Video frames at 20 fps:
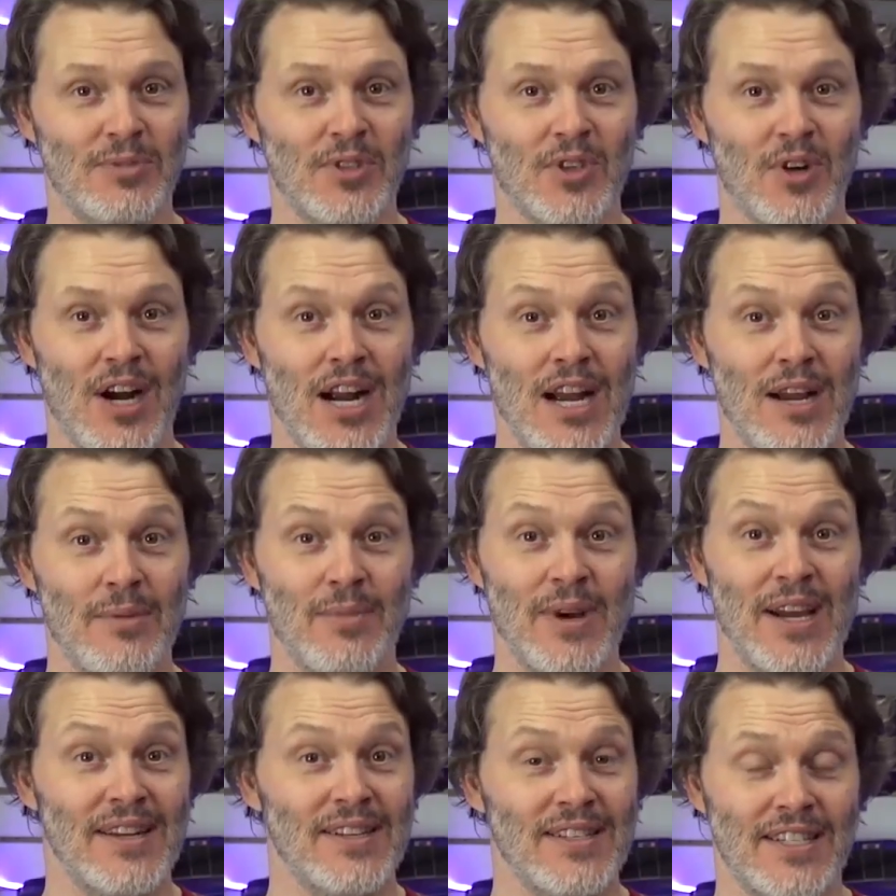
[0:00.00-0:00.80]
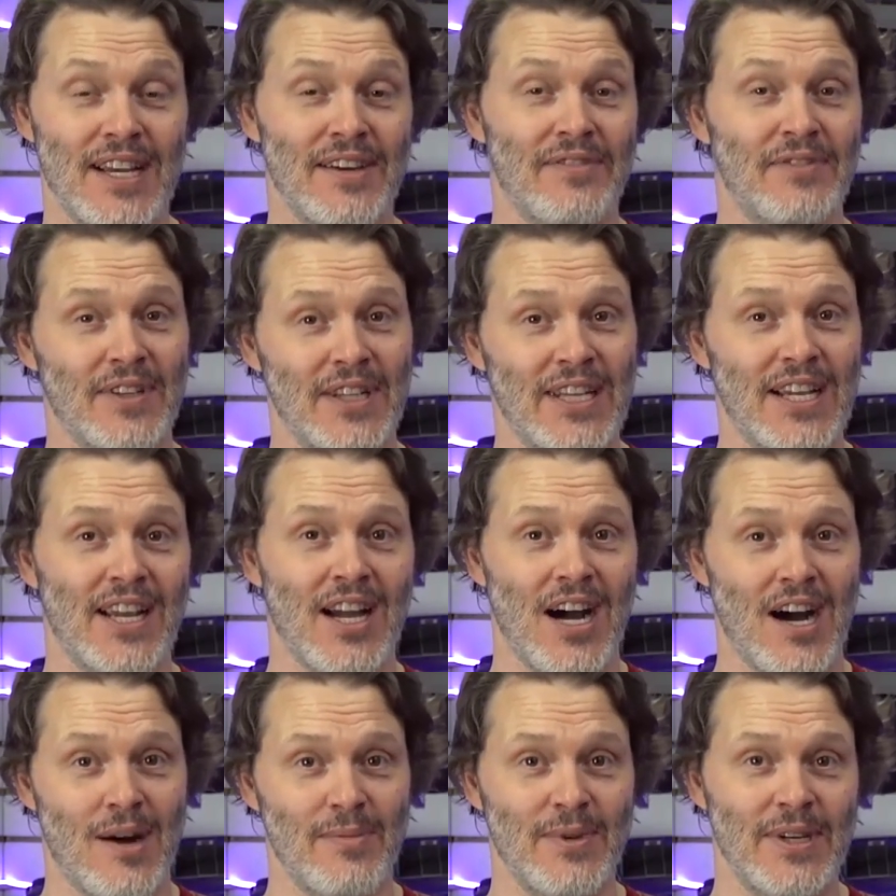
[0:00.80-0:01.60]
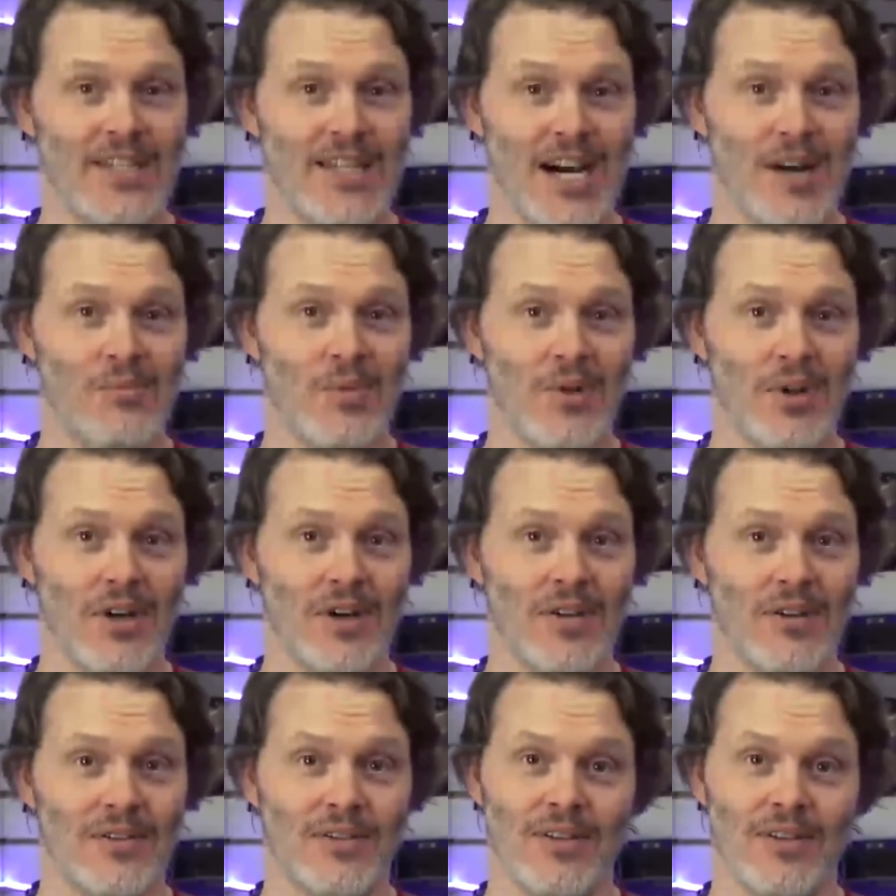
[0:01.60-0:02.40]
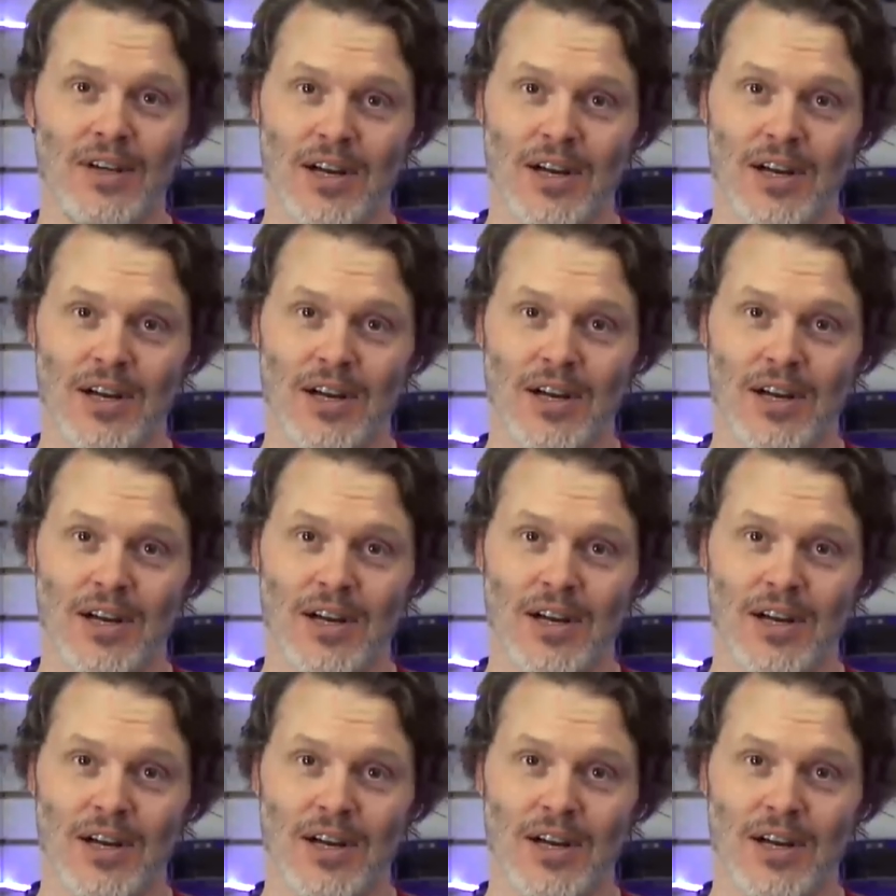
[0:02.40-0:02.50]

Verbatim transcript: subscribe, and definitely comment down below.